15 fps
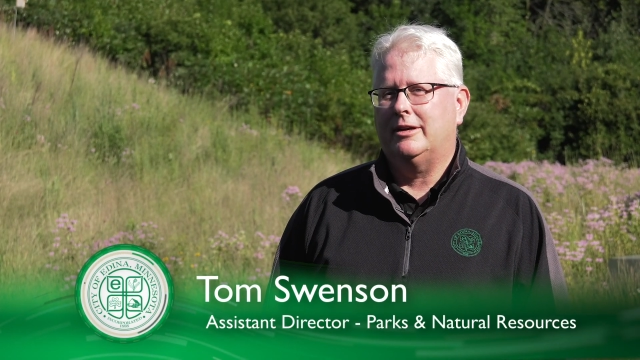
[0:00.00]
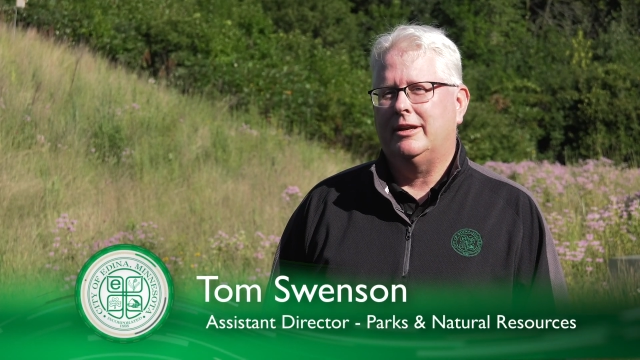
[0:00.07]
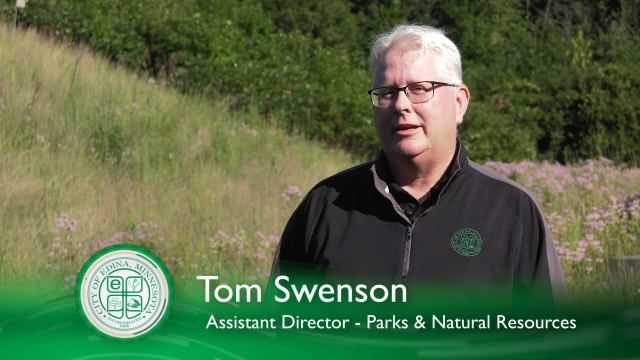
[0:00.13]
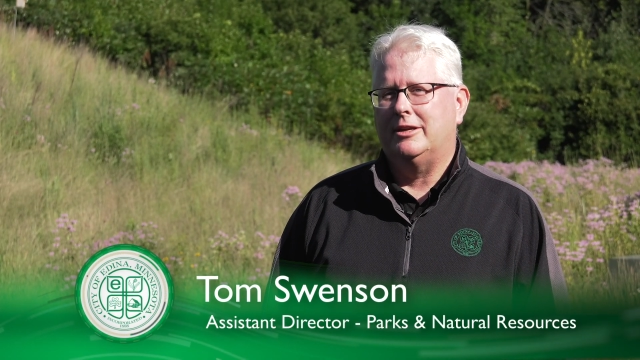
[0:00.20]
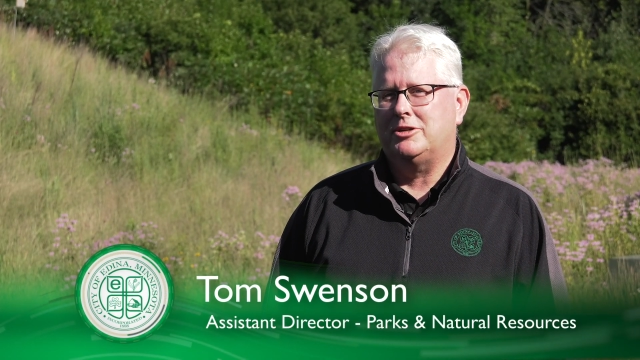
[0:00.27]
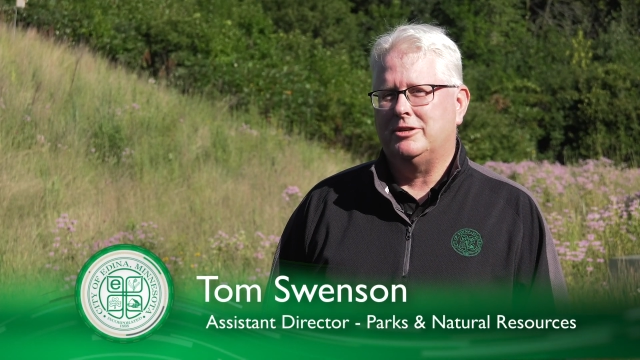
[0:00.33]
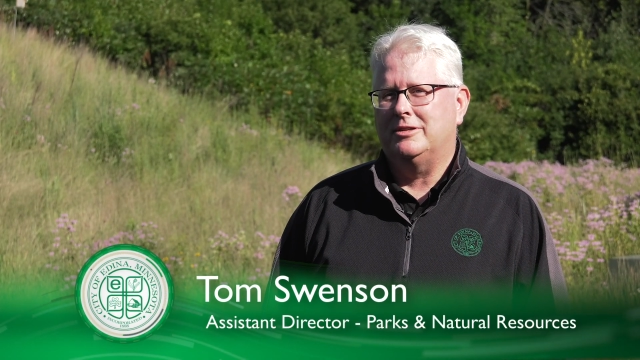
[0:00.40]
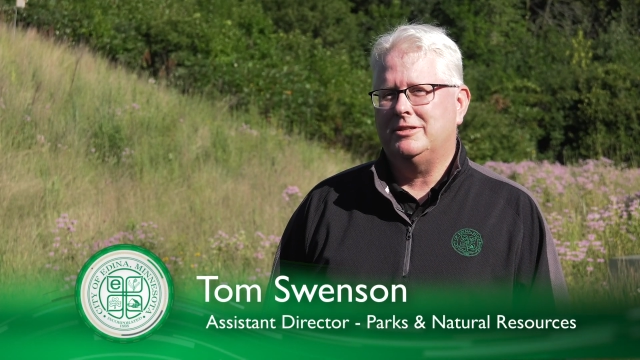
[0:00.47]

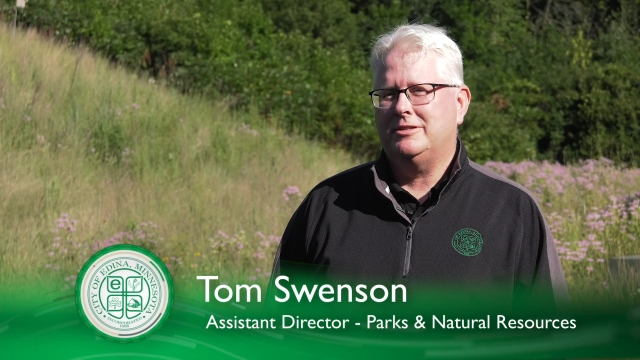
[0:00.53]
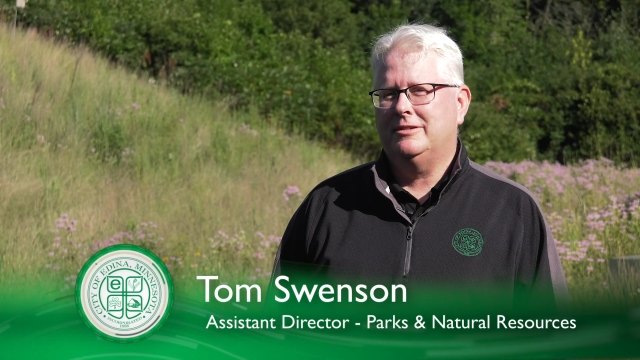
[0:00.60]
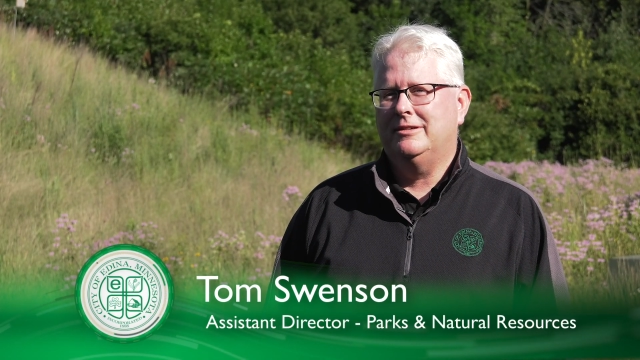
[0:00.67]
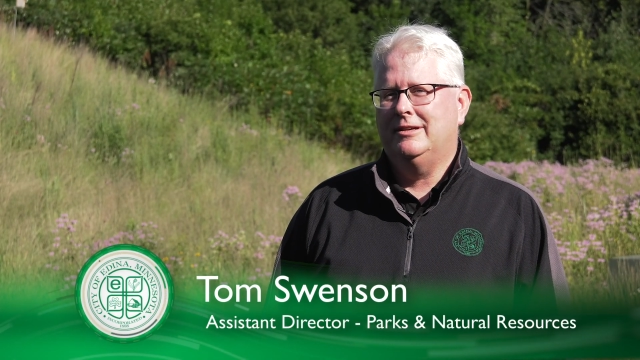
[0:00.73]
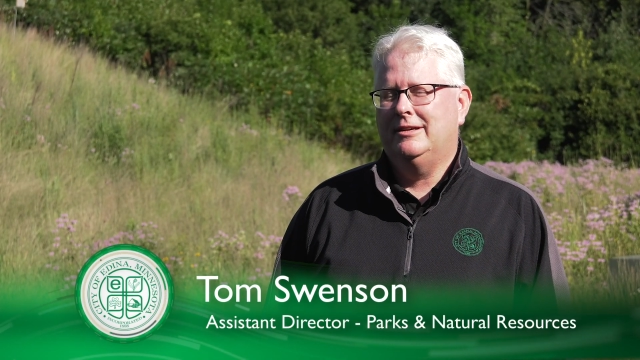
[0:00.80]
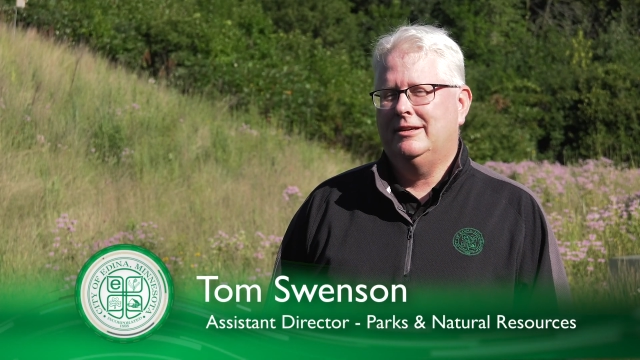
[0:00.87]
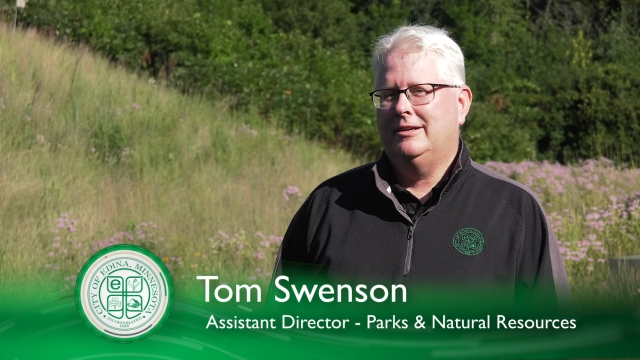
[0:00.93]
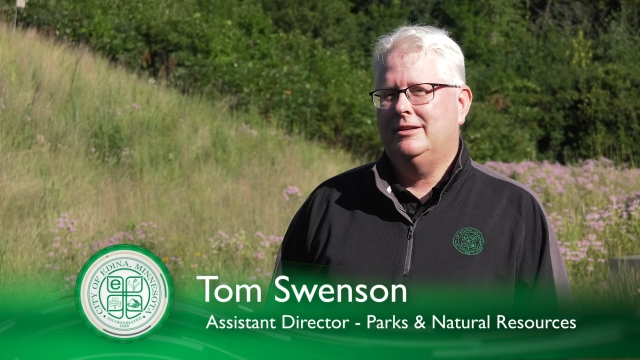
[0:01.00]
conditions.
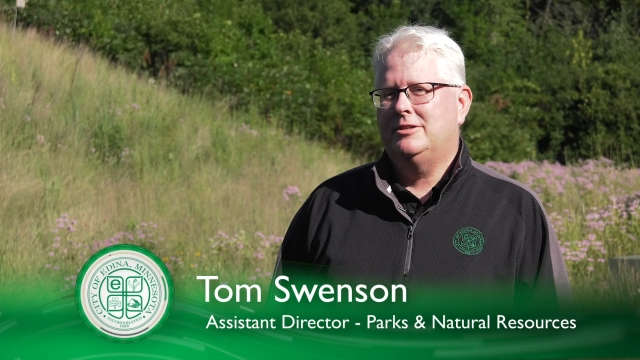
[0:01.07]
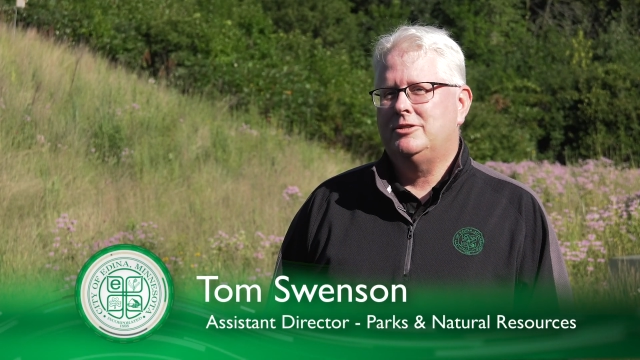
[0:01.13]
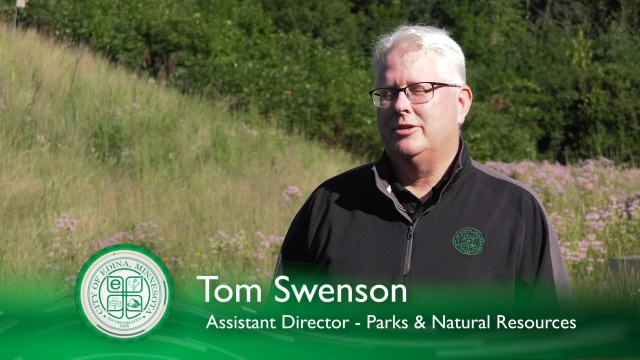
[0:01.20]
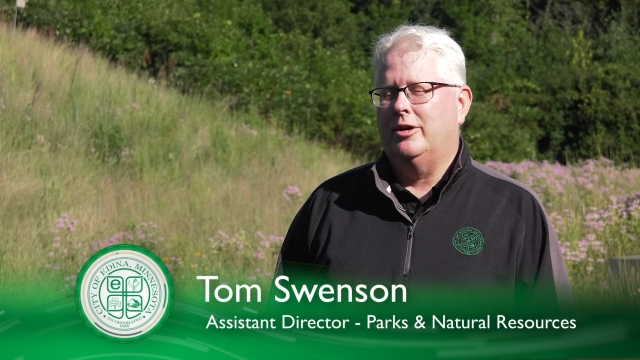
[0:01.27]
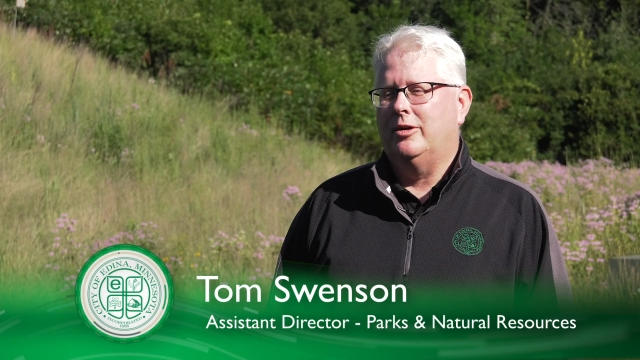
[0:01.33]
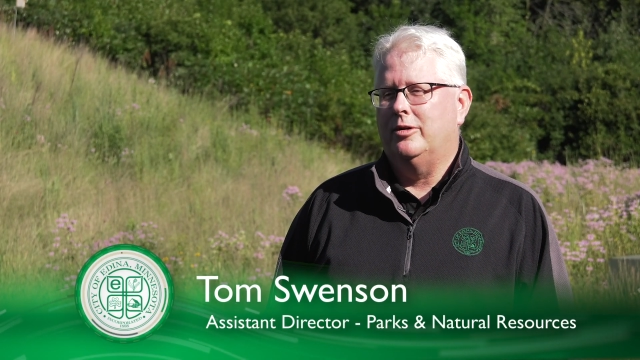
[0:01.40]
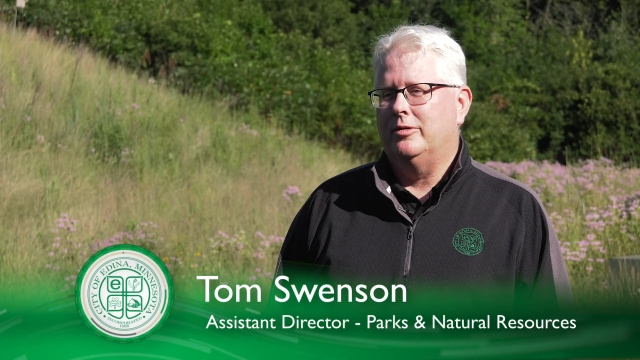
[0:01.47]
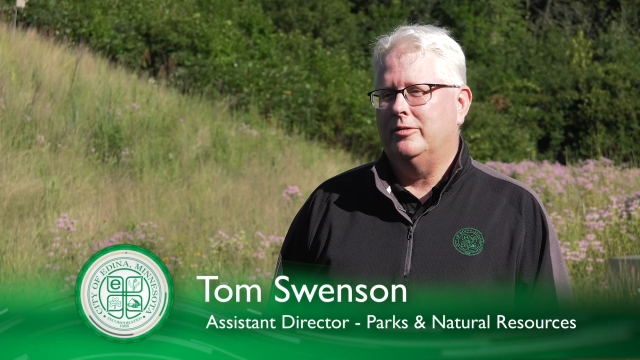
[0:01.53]

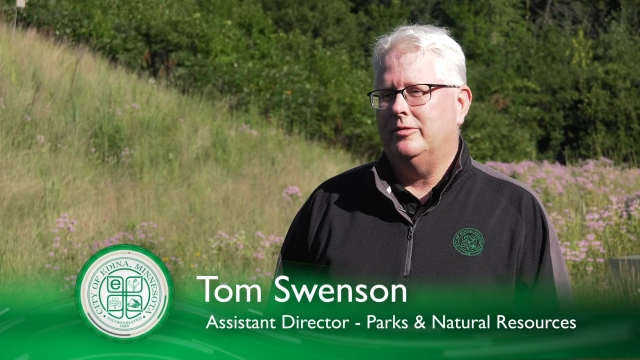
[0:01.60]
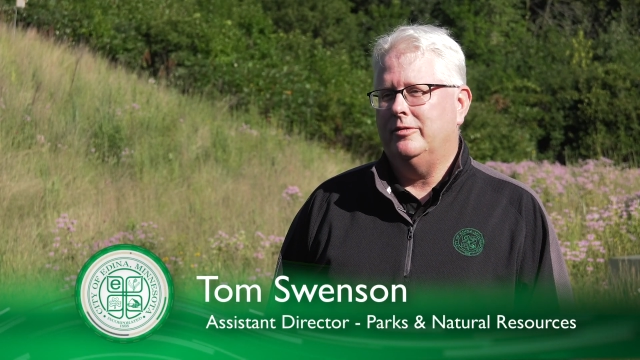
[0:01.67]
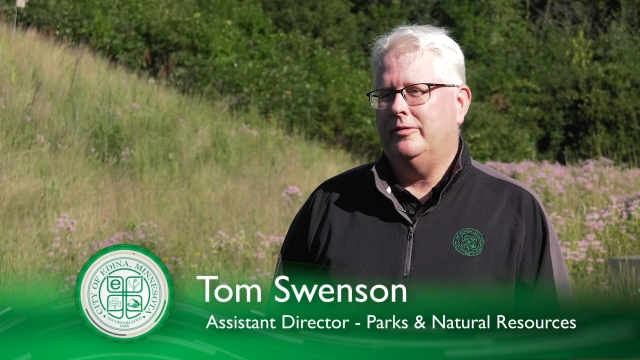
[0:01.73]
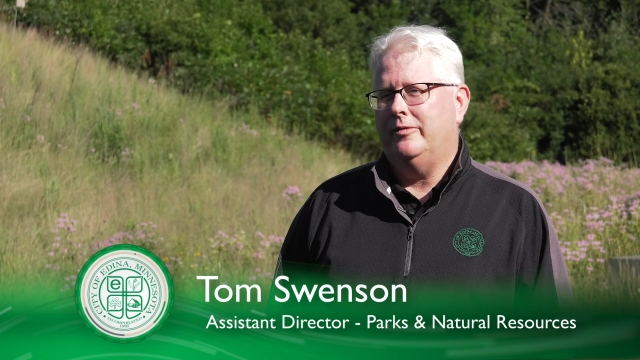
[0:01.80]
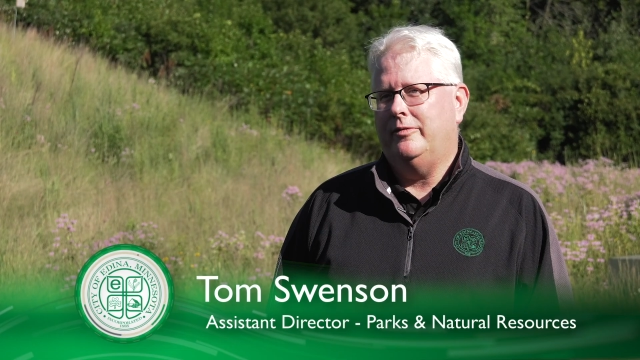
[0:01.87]
So.